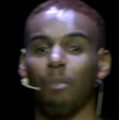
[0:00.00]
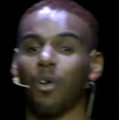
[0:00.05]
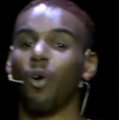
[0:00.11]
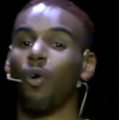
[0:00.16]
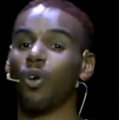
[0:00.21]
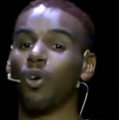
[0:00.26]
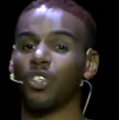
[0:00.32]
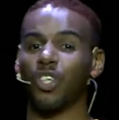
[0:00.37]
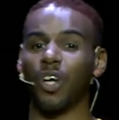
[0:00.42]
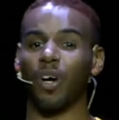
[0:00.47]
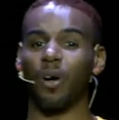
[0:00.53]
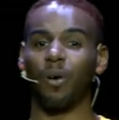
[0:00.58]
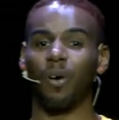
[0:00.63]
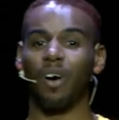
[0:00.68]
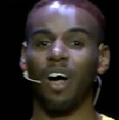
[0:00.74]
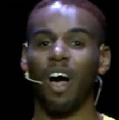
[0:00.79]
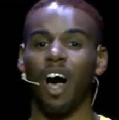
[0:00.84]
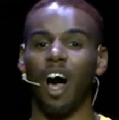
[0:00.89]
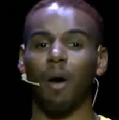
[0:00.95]
but
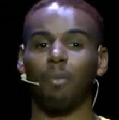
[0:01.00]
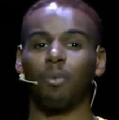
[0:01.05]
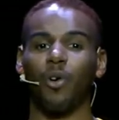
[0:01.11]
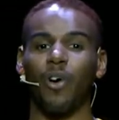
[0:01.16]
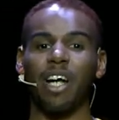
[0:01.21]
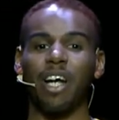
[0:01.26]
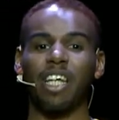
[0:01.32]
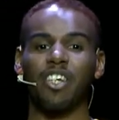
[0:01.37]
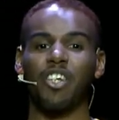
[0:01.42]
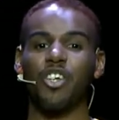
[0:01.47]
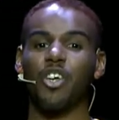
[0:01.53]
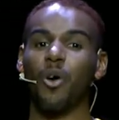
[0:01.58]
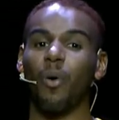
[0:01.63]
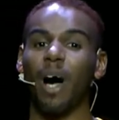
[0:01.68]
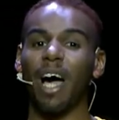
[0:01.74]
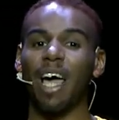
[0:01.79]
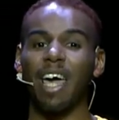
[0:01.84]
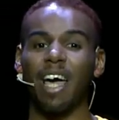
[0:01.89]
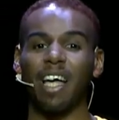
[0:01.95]
also upgraded
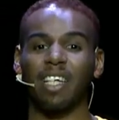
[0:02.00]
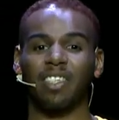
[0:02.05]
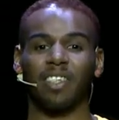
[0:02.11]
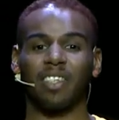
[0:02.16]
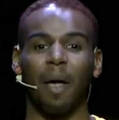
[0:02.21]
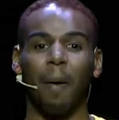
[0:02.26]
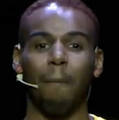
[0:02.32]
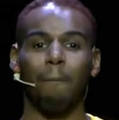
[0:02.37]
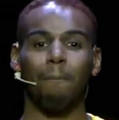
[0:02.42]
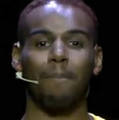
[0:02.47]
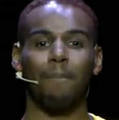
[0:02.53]
UIS